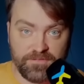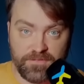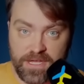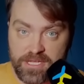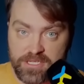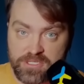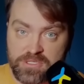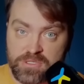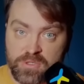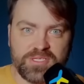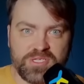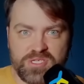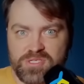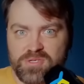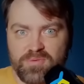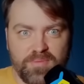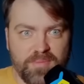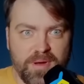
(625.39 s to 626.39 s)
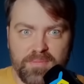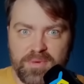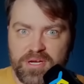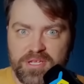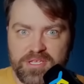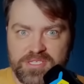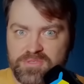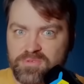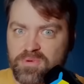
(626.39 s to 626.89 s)
Vance, just remember
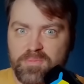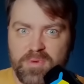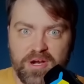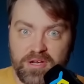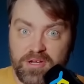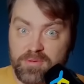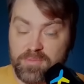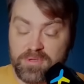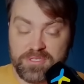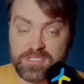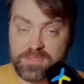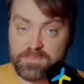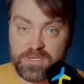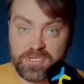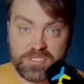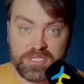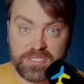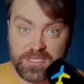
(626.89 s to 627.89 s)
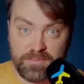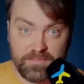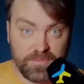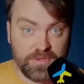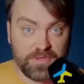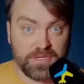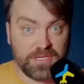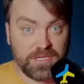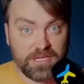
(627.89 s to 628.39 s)
his remarkable speech at the
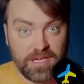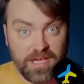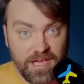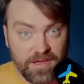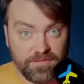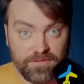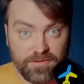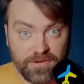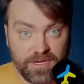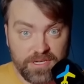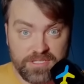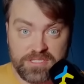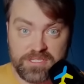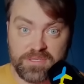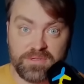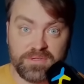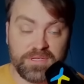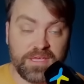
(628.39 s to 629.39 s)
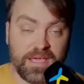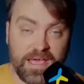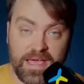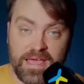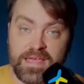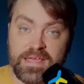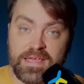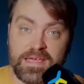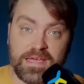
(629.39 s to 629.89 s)
Munich conference, so yeah,